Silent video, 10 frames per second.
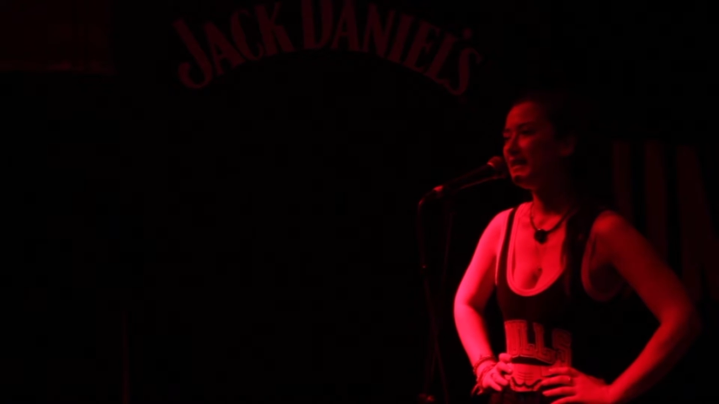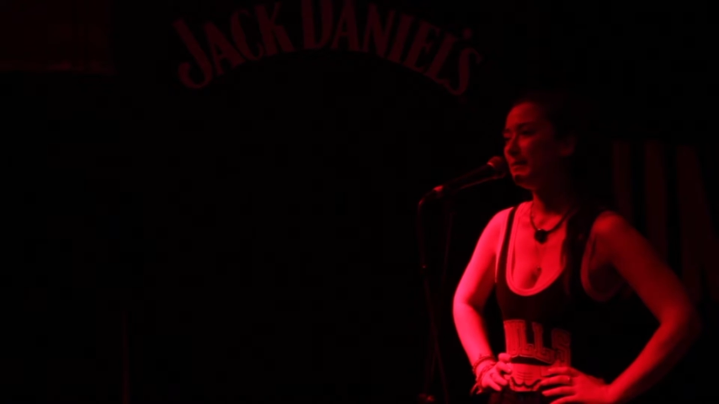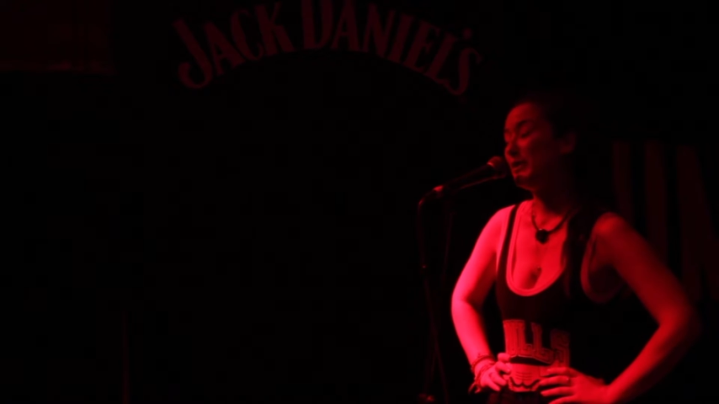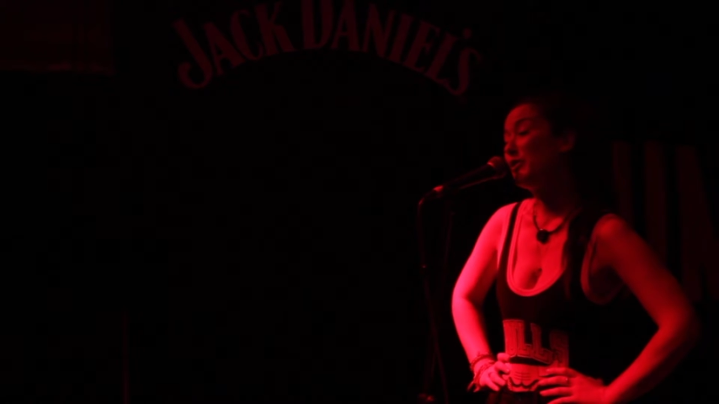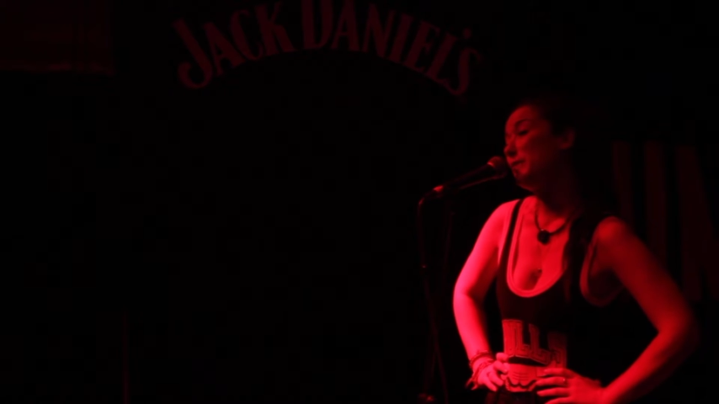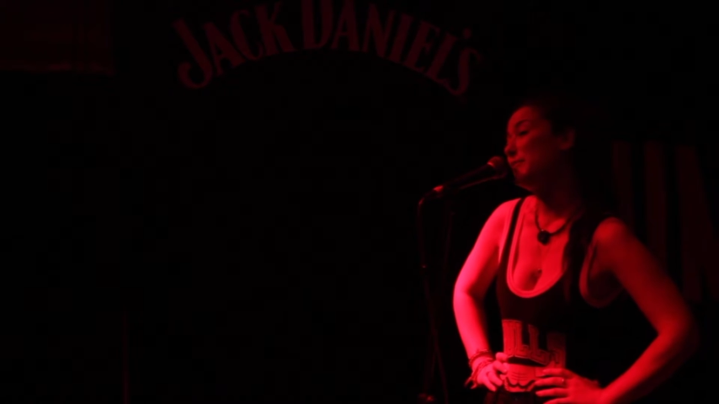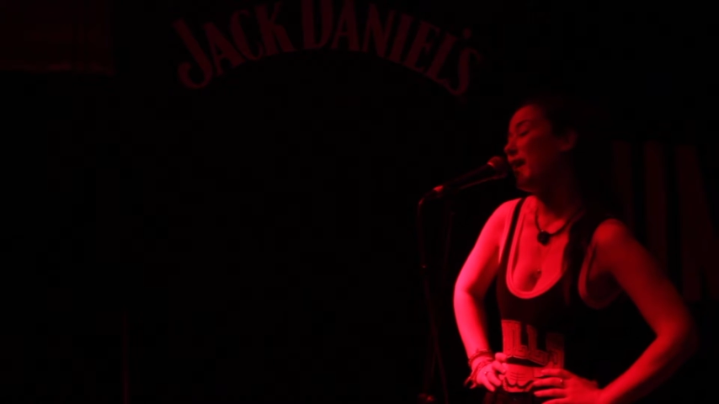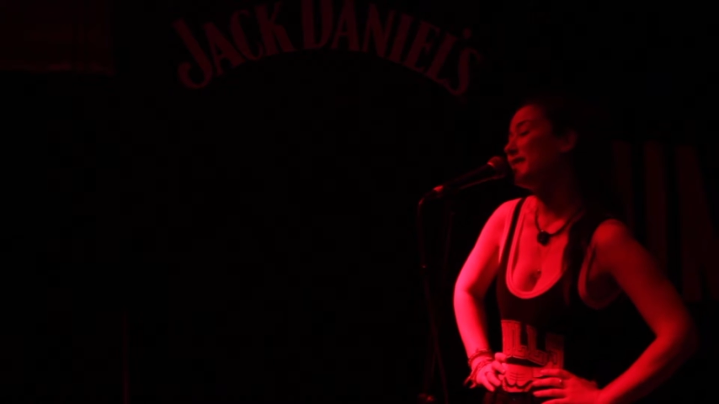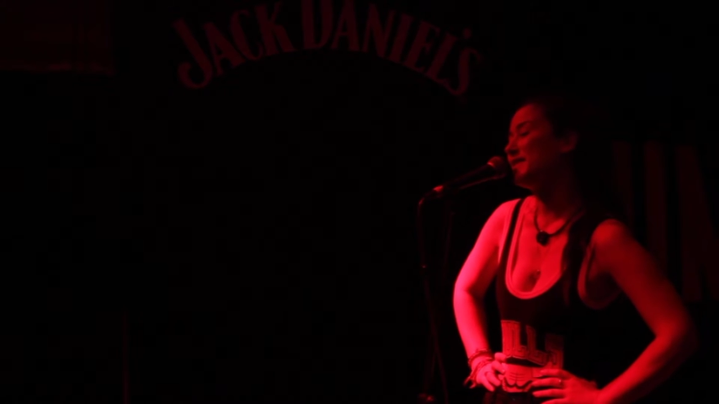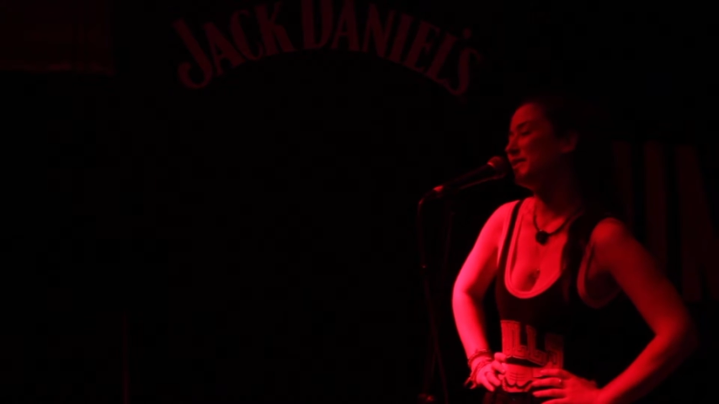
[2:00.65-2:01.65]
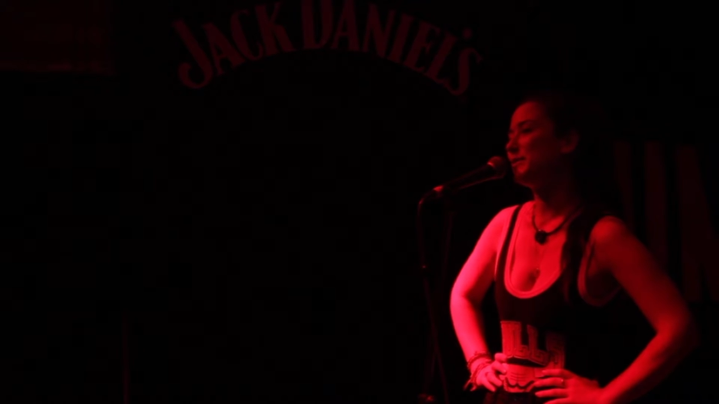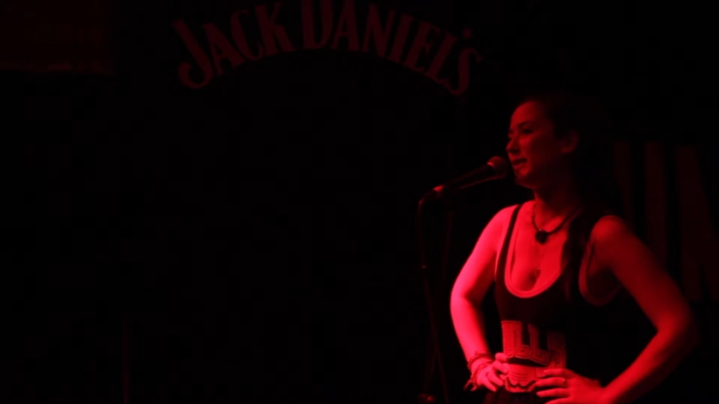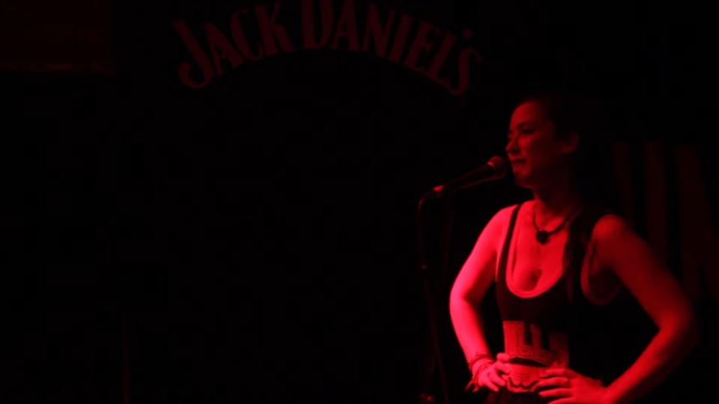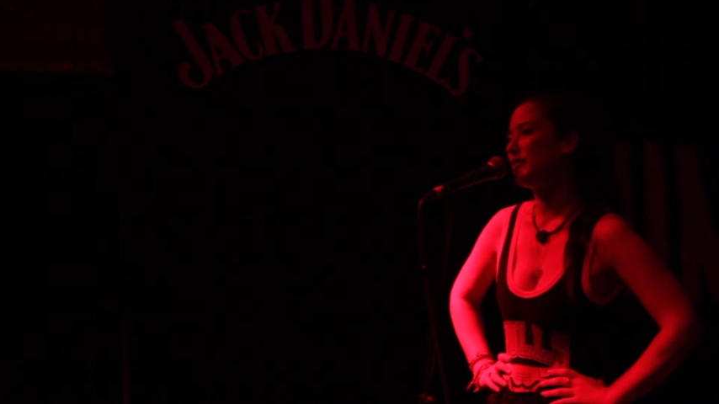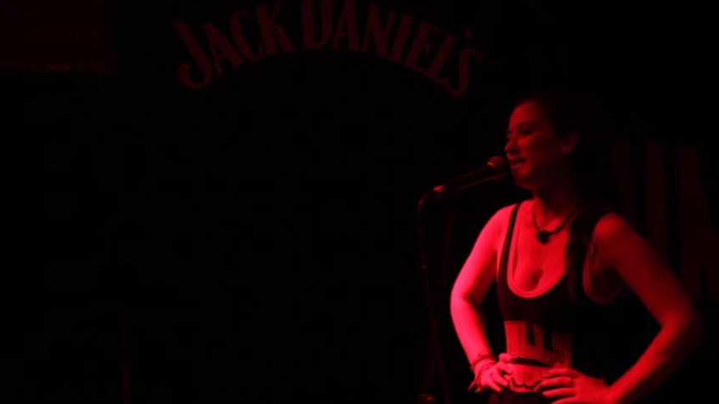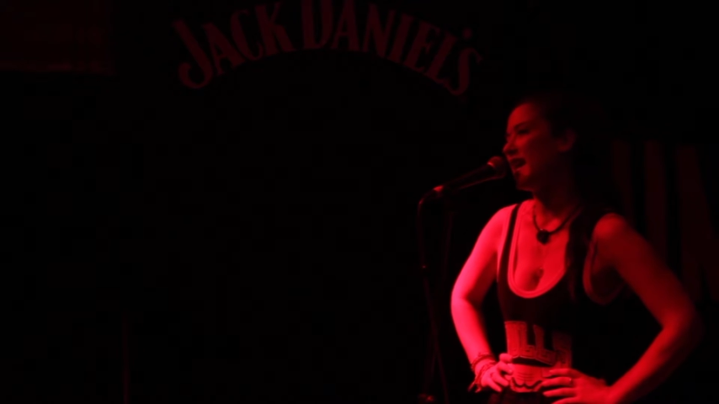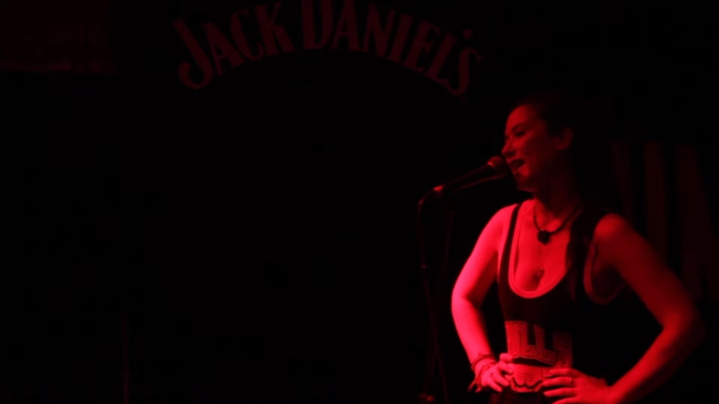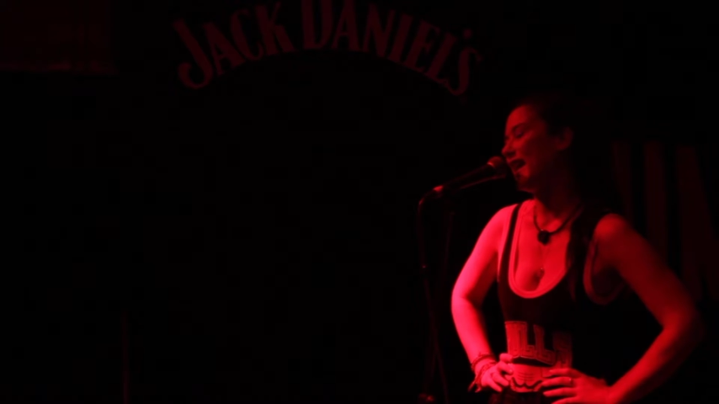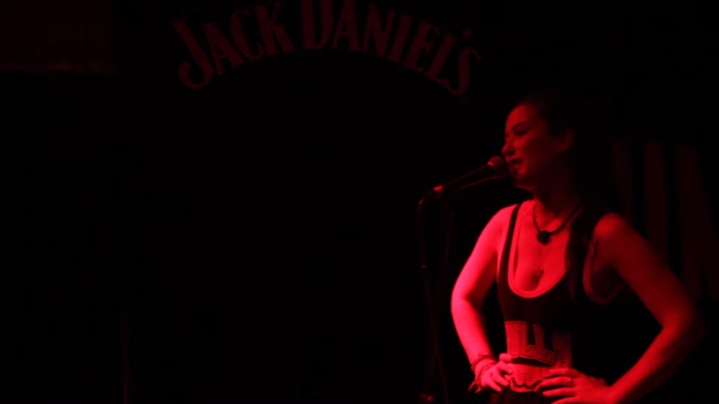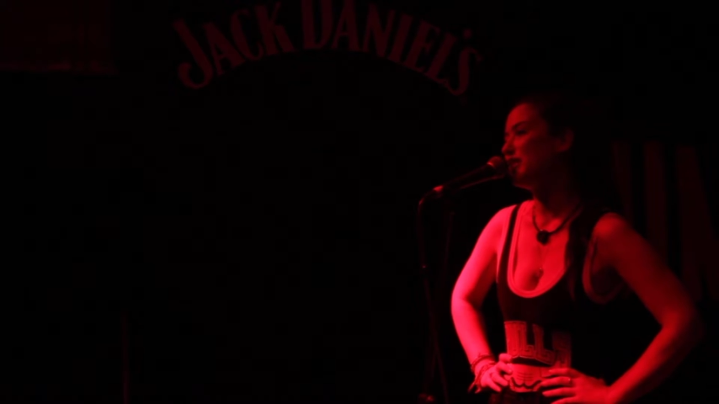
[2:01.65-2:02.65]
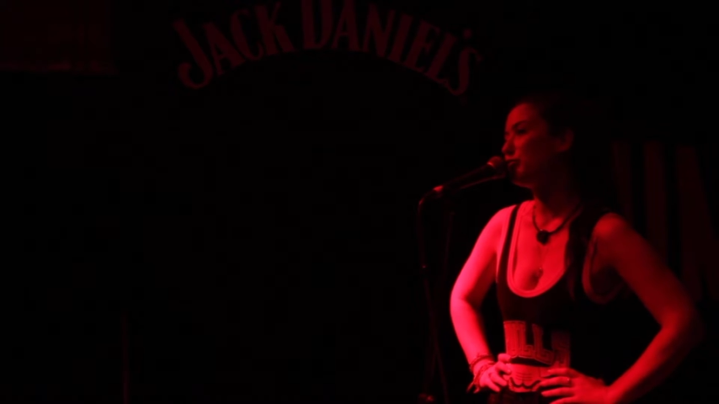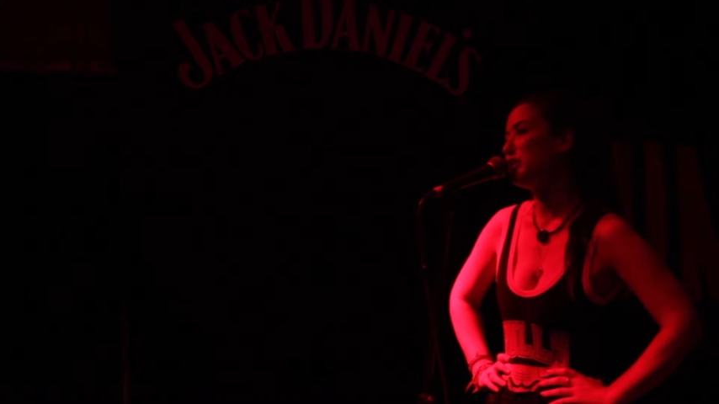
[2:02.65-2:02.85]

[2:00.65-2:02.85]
mean, you've got to be practical when every decade you